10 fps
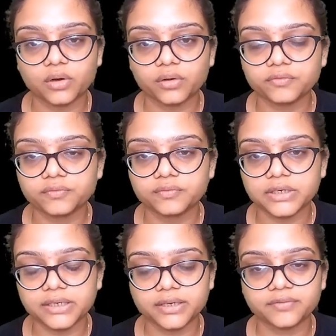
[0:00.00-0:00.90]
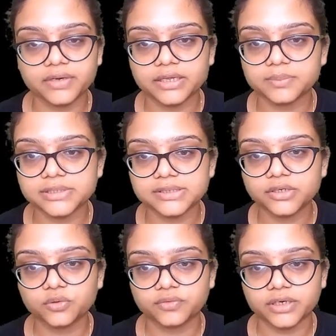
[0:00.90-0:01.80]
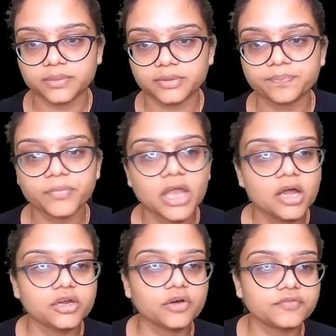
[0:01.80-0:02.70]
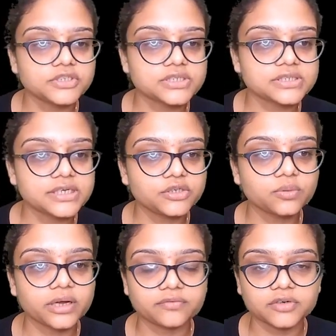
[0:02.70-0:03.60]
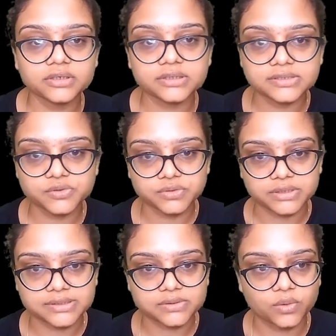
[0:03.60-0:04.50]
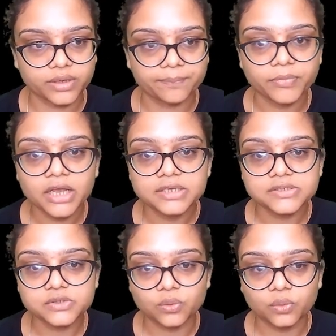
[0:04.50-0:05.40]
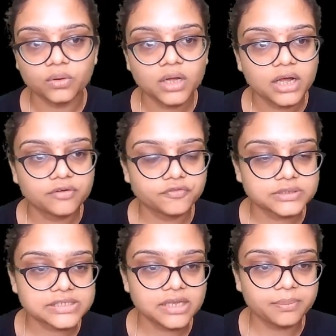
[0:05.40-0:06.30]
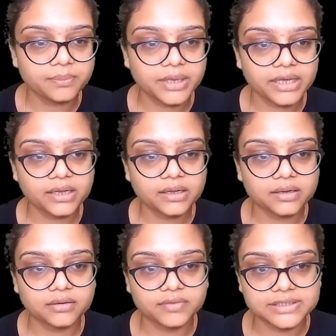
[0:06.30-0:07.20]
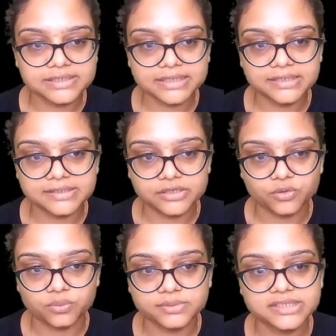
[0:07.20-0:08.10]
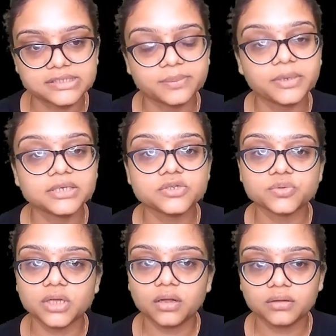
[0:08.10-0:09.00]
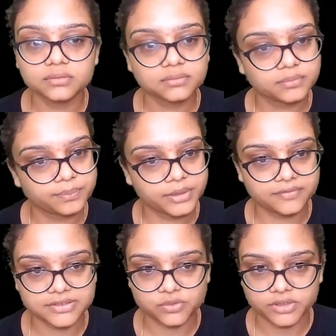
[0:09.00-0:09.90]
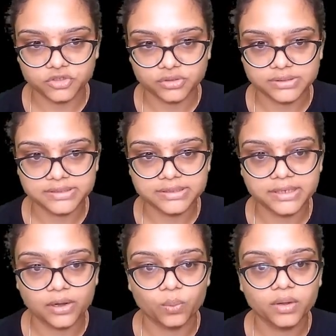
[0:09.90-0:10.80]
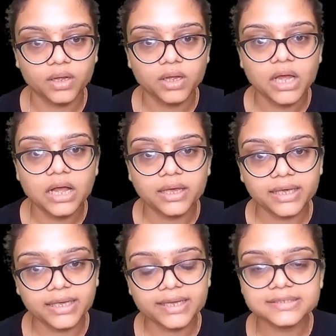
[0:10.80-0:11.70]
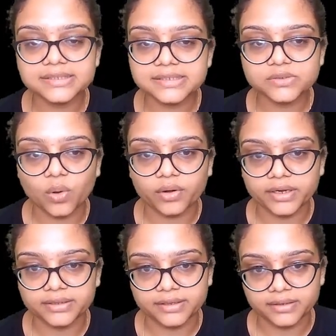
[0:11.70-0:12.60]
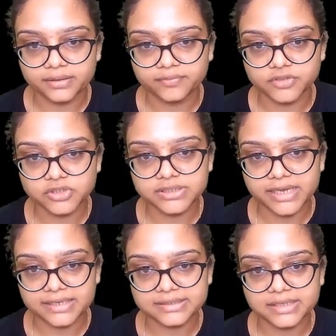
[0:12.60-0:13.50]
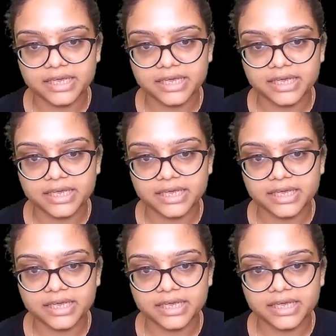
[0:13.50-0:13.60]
of linear variables in two variables. Now we just need to convert this to this. Okay. So firstly make one side 0. Similar to the previous questions. Now, ax is already there, which is x,